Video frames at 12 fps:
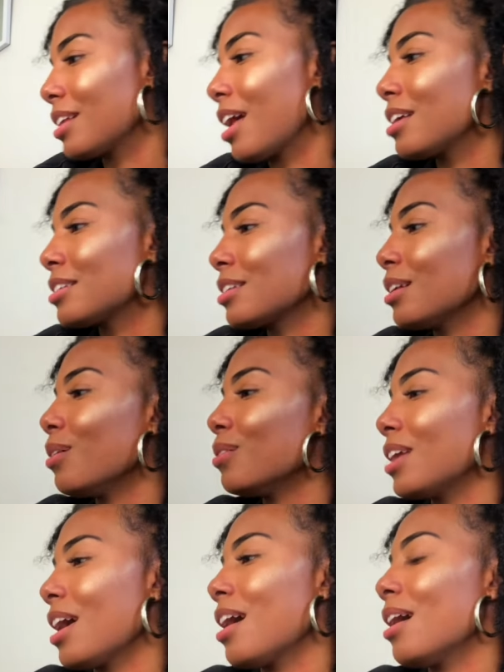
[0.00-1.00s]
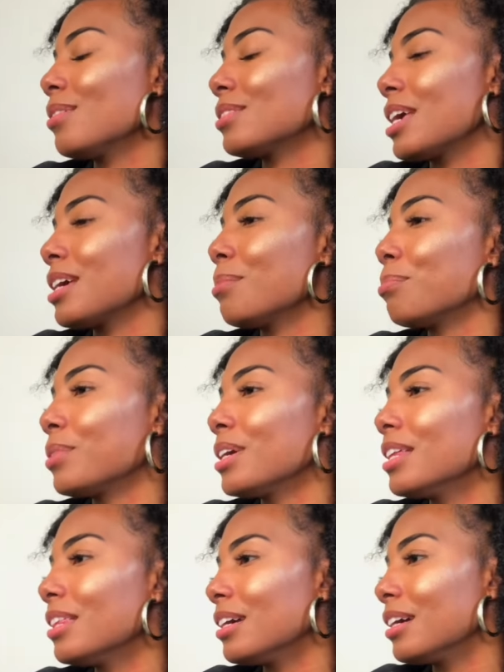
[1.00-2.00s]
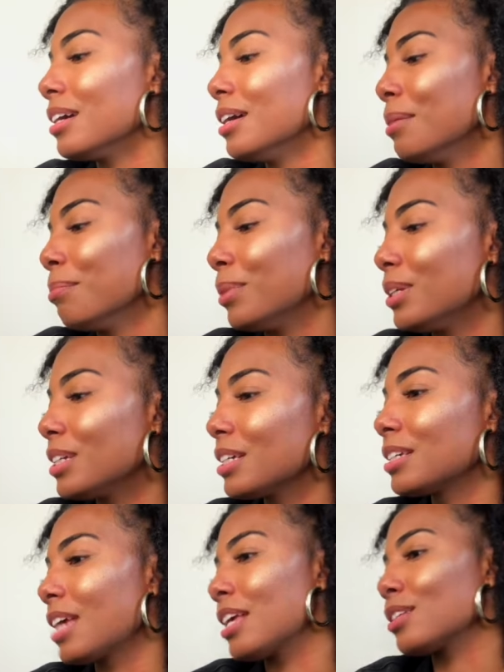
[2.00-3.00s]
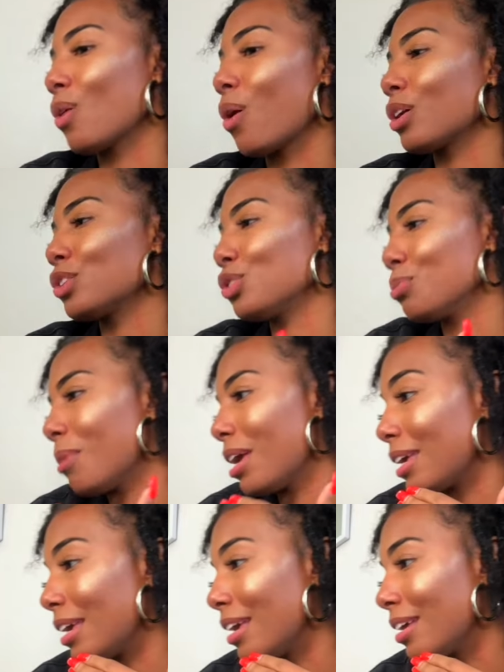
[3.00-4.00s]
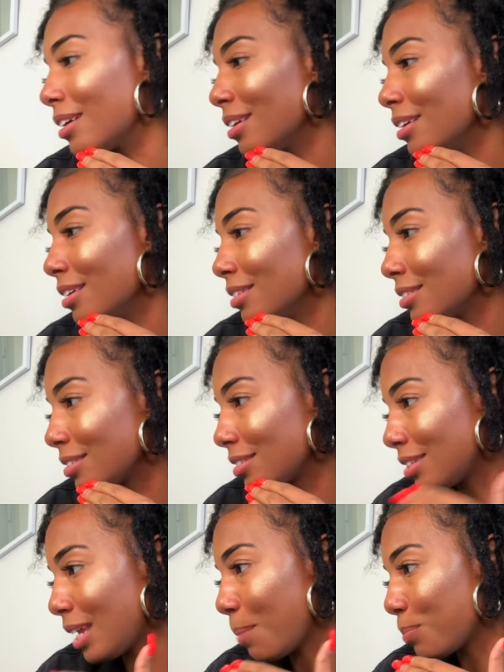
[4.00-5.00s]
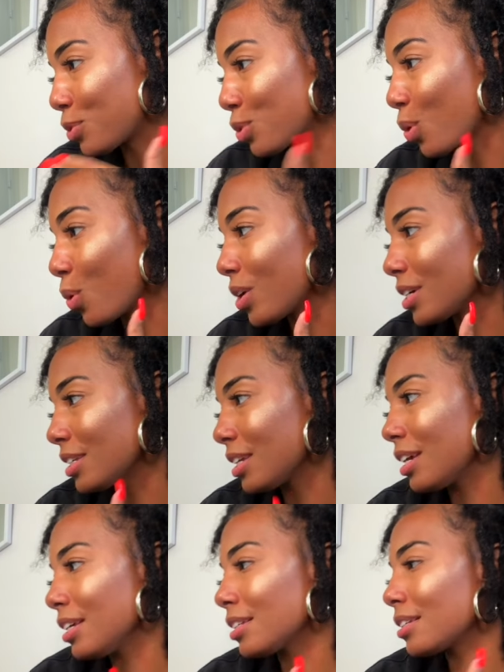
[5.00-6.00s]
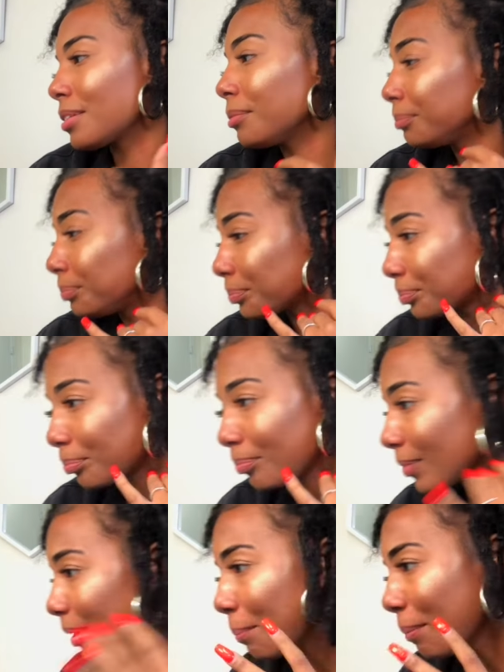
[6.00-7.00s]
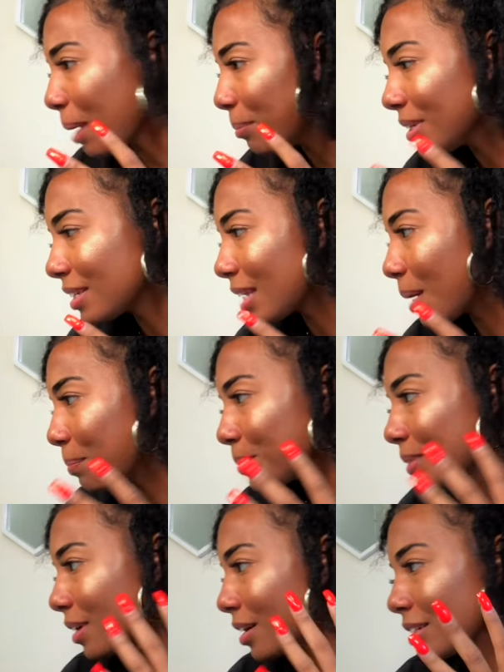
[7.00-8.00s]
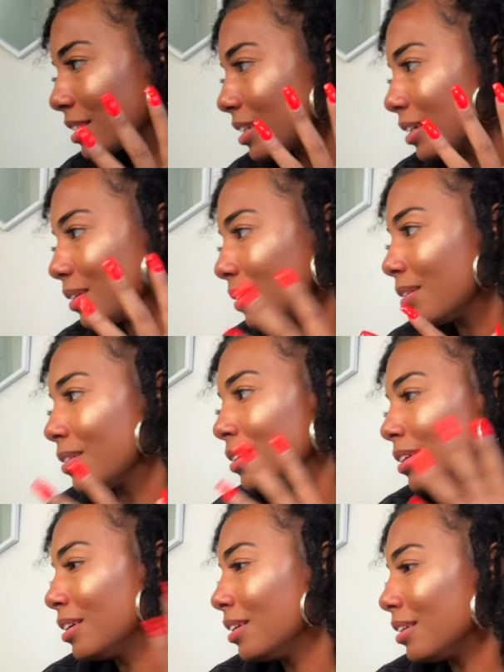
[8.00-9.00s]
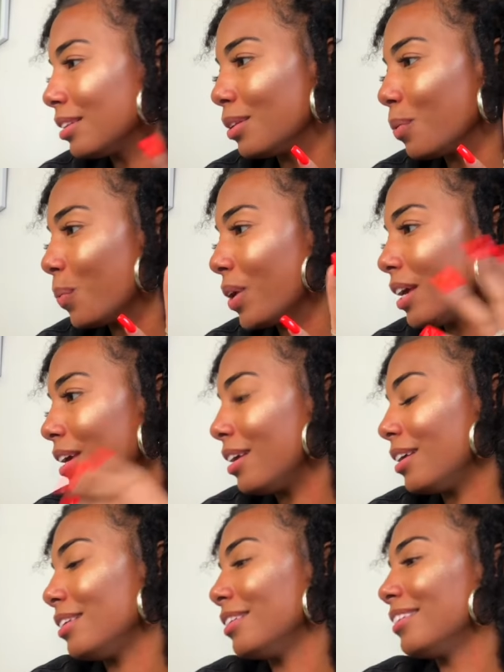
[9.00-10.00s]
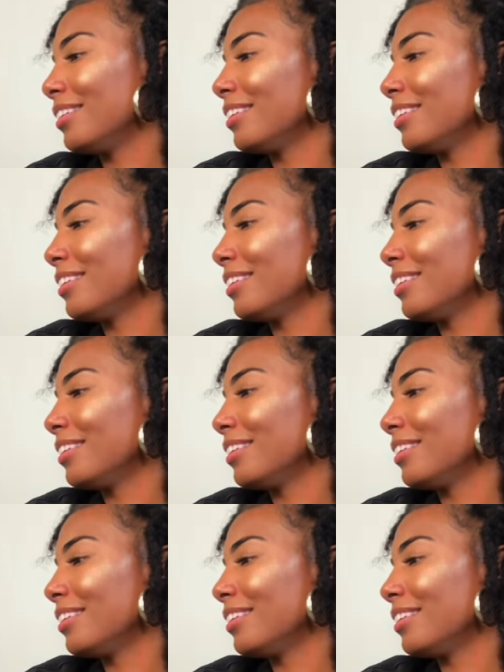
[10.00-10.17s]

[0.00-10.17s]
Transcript: Like, slow down, take a breather. But just as long as you're making steps towards it, baby steps are still the win.